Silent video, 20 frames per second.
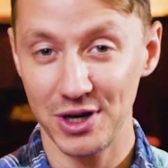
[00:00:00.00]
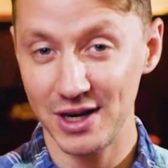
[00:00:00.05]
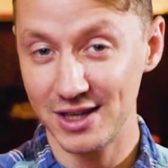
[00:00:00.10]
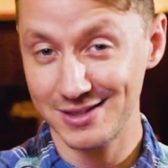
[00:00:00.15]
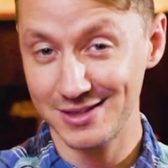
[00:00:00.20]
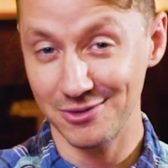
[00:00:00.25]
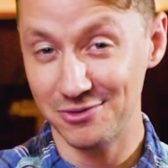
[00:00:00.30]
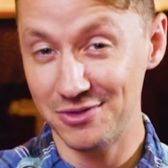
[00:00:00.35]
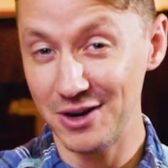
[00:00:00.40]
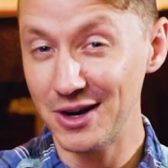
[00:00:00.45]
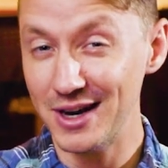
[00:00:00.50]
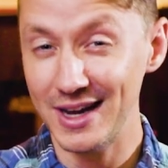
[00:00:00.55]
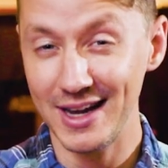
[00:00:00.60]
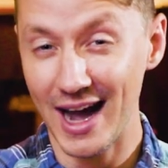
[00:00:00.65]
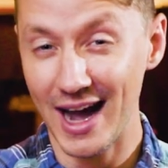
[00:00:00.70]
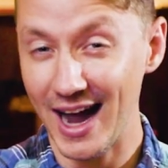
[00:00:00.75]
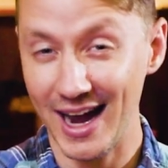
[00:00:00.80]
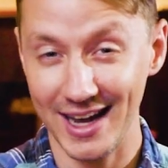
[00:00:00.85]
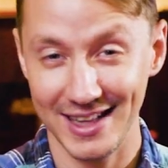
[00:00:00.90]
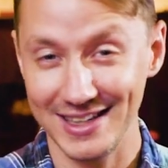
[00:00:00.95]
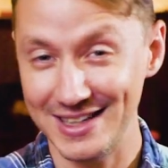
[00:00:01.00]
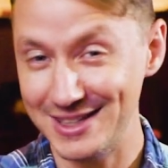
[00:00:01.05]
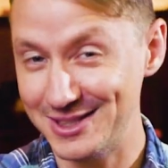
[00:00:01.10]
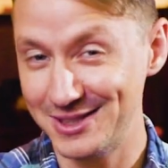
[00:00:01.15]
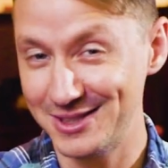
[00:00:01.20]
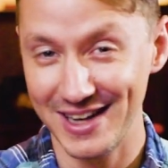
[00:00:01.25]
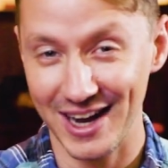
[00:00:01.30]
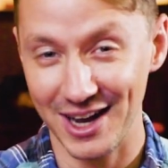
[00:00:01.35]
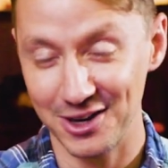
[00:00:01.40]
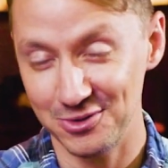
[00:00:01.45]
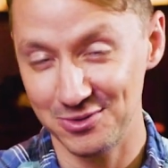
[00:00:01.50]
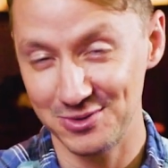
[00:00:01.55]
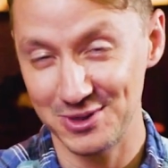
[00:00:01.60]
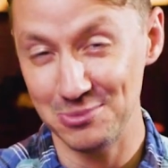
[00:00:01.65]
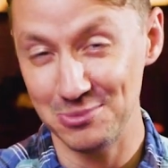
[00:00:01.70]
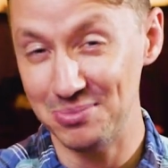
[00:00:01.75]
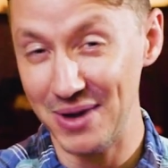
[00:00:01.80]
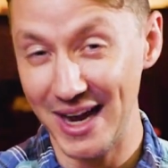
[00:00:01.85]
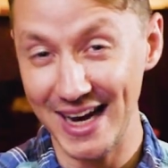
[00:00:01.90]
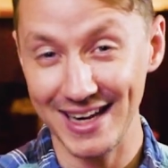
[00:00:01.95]
and it's a very highly kind of
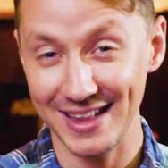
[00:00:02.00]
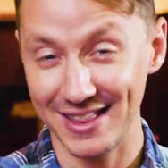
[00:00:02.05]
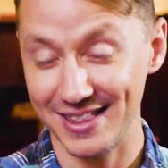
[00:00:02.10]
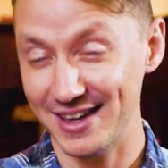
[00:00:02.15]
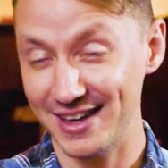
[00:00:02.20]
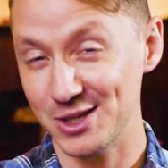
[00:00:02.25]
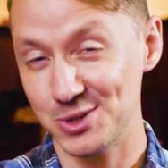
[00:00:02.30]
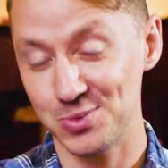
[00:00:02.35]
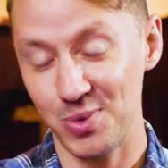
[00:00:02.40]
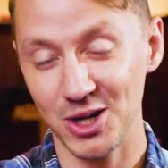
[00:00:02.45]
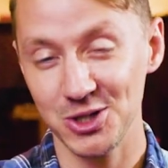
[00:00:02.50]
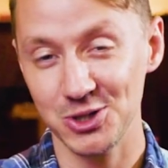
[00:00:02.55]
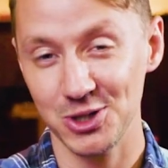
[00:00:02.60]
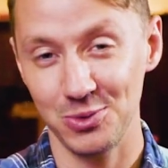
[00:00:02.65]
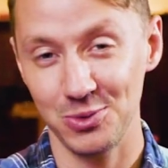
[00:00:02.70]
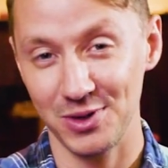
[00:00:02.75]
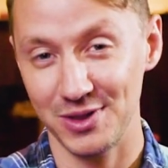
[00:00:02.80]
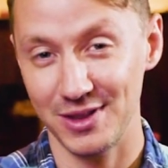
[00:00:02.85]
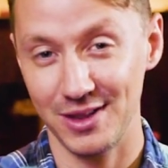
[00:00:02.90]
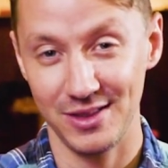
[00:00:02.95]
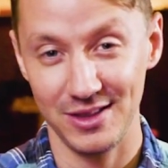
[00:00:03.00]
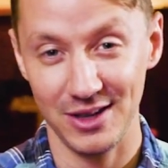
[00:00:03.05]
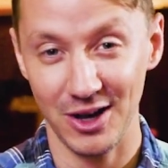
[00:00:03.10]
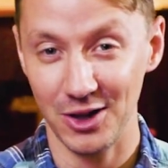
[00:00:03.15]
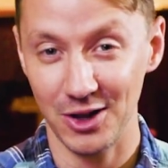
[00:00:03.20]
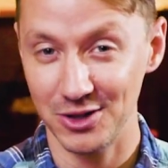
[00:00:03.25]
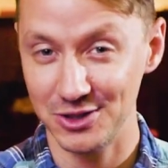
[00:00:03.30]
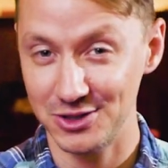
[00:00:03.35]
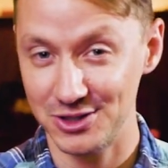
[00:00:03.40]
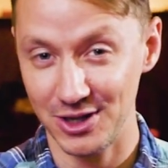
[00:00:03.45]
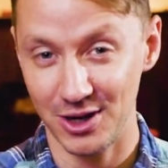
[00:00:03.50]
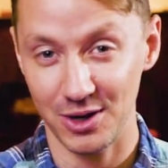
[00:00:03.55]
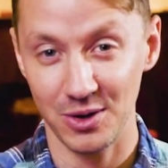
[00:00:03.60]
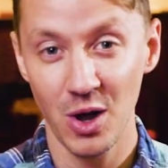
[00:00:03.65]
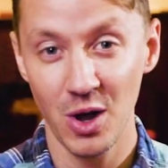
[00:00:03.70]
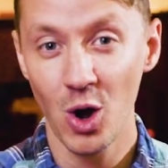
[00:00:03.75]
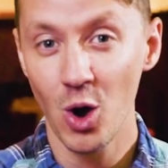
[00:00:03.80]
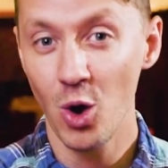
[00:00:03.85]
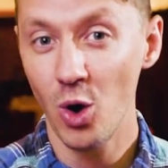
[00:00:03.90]
debated thing, especially within theology, on